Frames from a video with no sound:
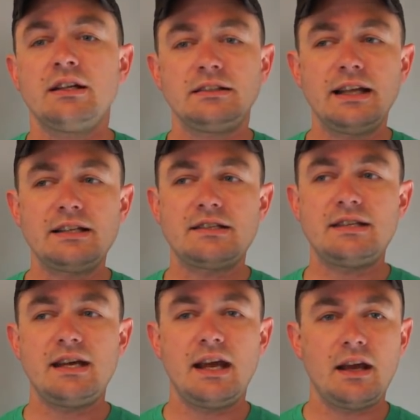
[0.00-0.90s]
Let's
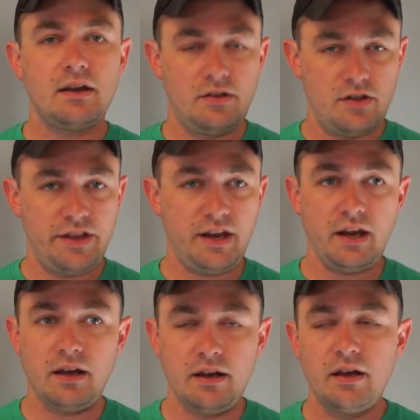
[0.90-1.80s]
take
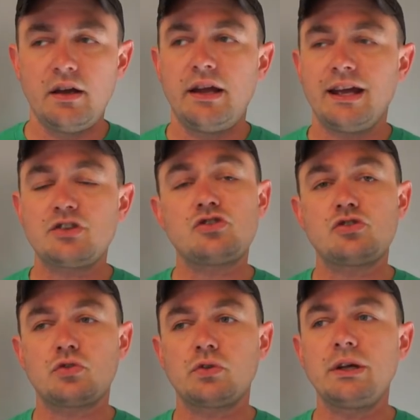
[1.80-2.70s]
the
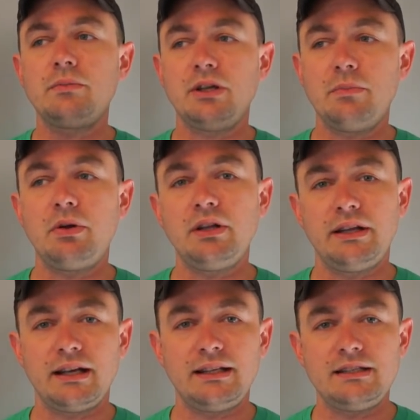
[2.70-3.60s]
extremely
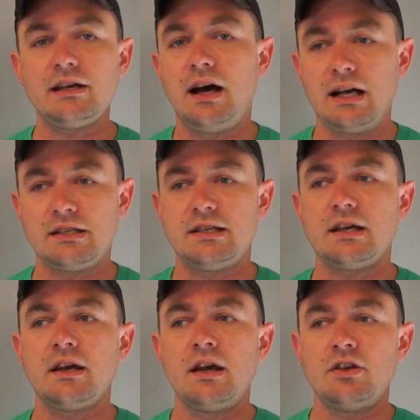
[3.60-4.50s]
politically
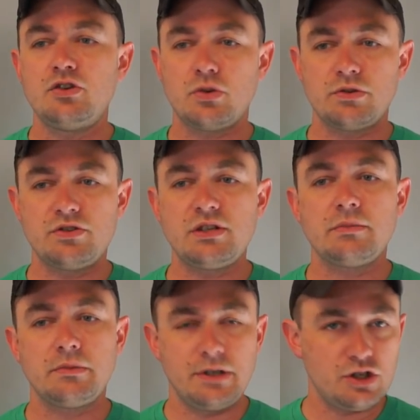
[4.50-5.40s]
toxic George
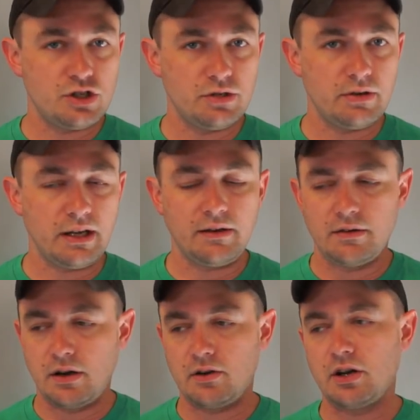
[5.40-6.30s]
Zimmerman shooting,
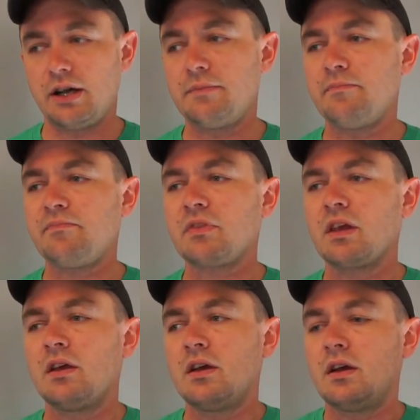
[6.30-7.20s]
all right?
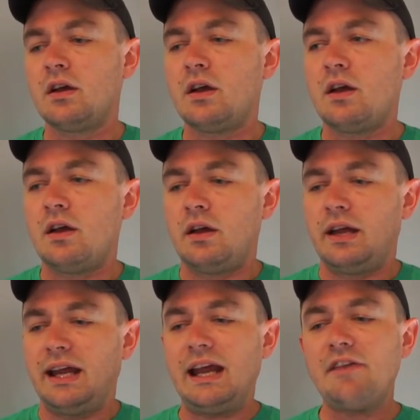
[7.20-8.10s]

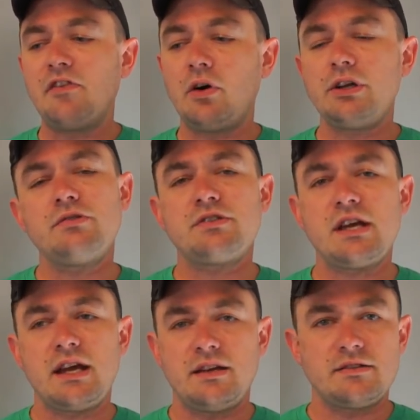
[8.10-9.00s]
If all you
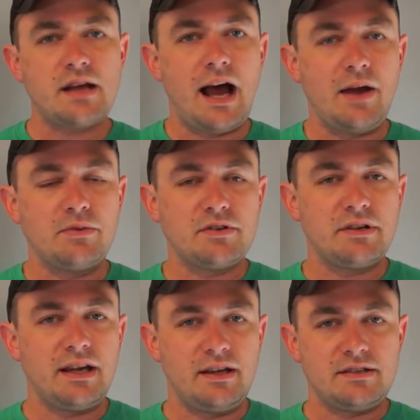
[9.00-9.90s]
say is I was
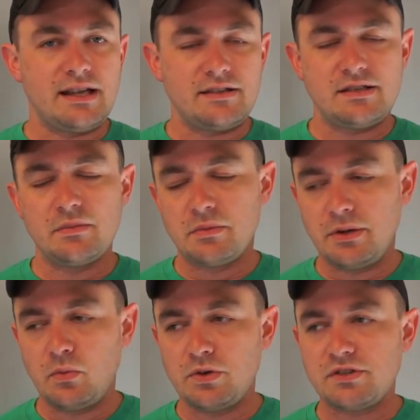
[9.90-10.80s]
a, is that
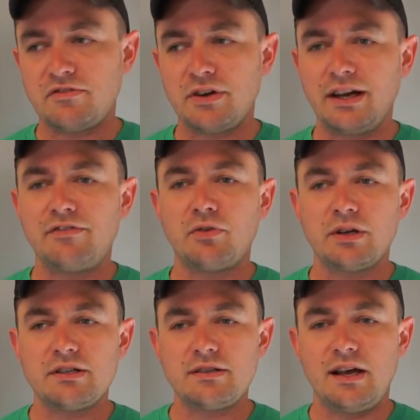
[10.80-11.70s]
Zimmerman was afraid for
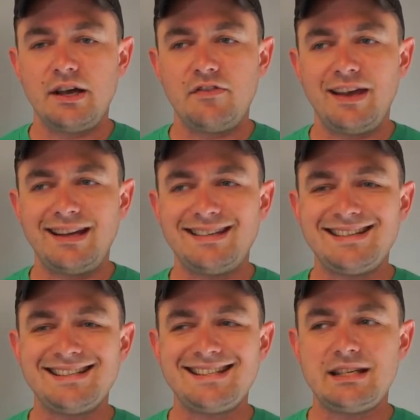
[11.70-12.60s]
his life, it
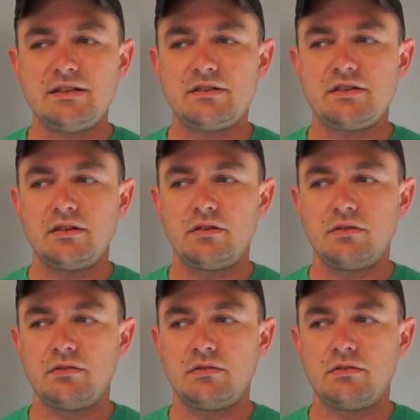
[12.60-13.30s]
doesn't